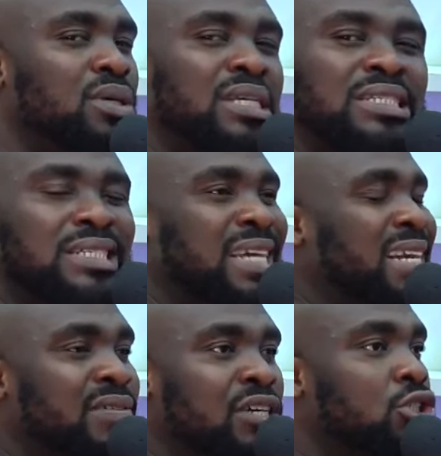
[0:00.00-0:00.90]
It's
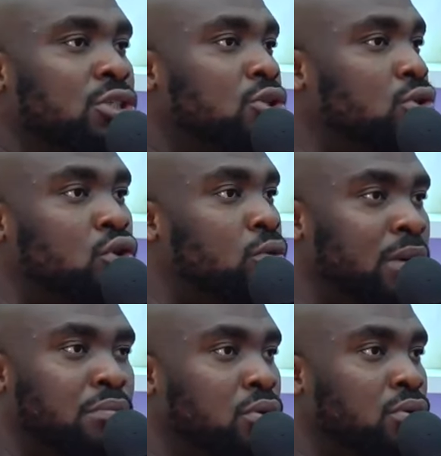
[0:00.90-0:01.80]
generational trauma, bro.